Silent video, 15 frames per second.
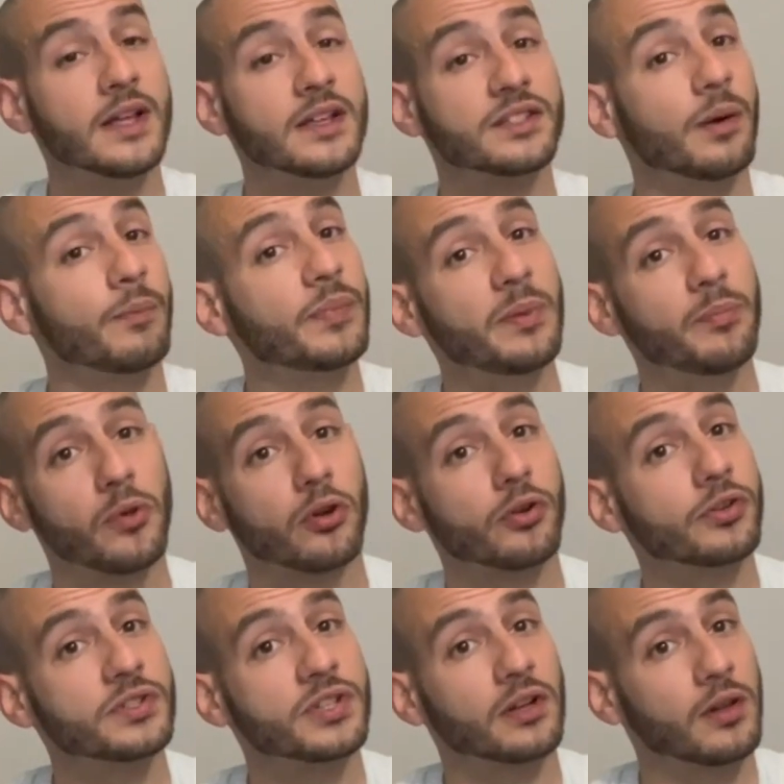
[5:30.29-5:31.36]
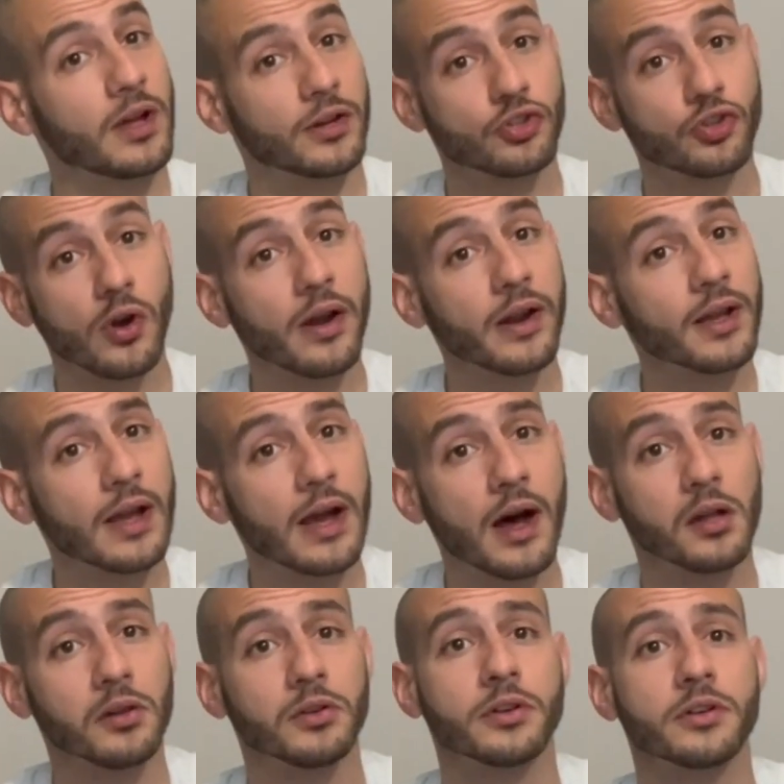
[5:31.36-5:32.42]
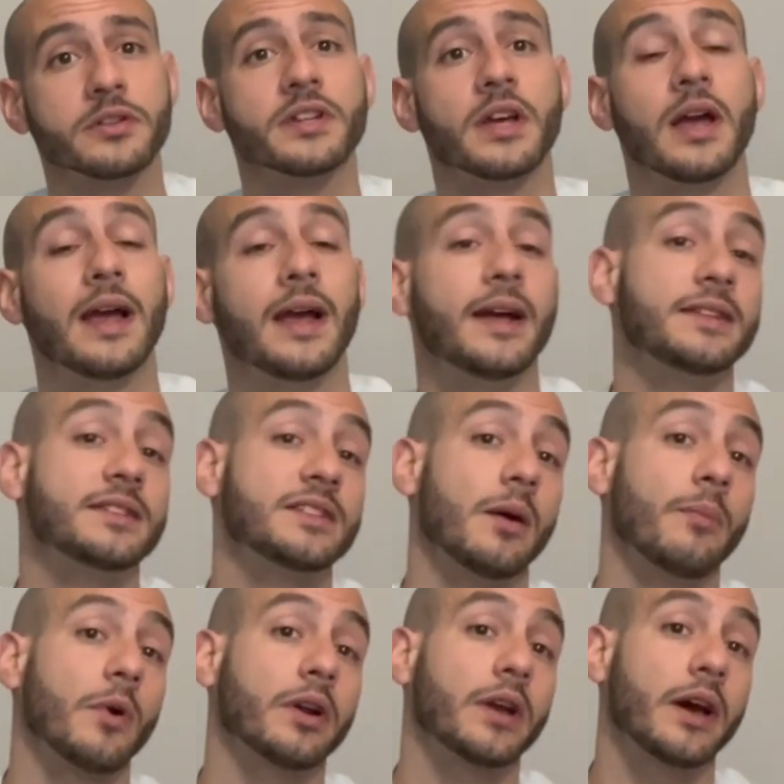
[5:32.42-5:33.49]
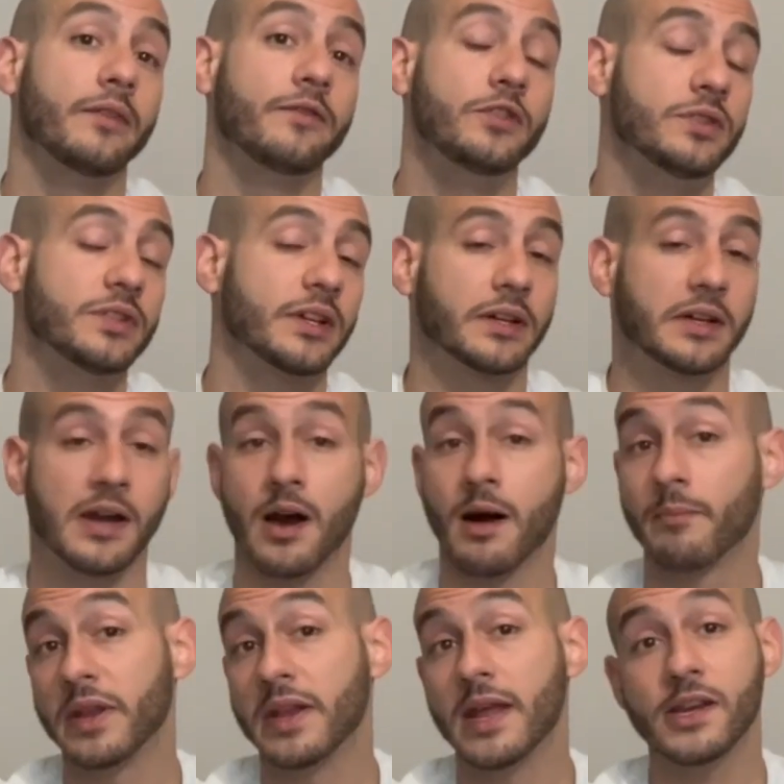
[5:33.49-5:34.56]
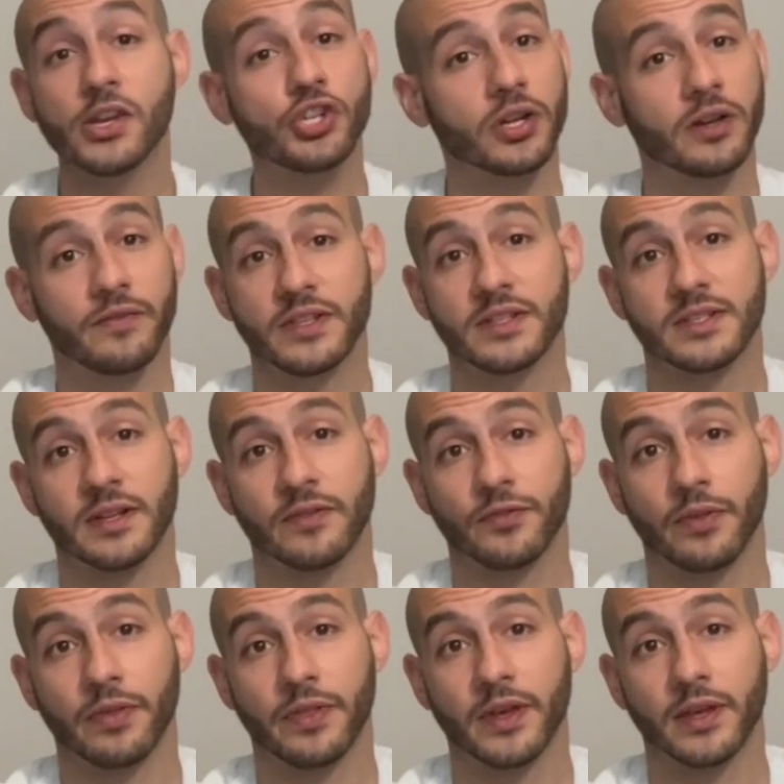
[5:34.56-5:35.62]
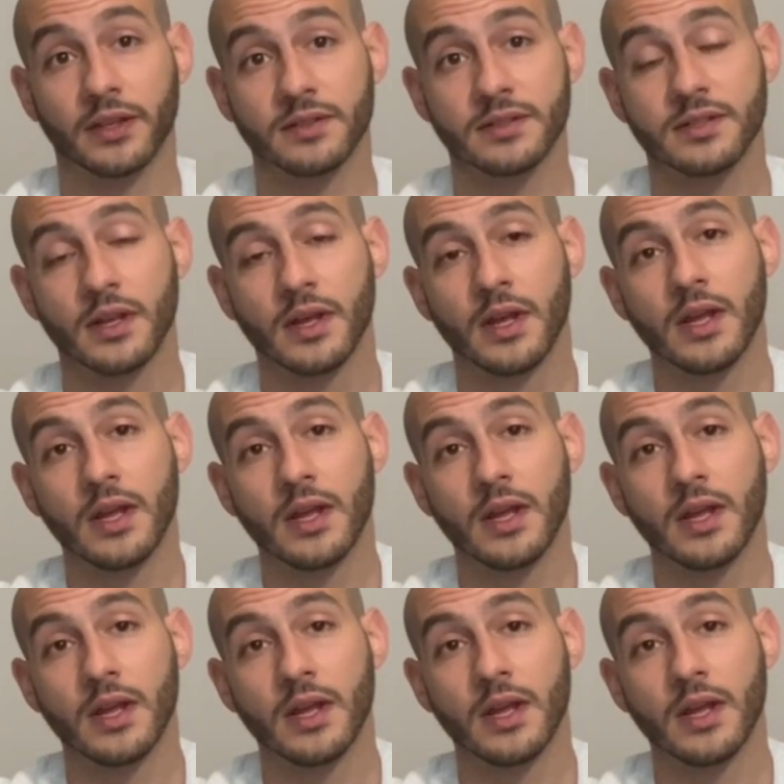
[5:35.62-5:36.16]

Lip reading: Some people are using electronic collars, and some are kind of using a combination of these different things.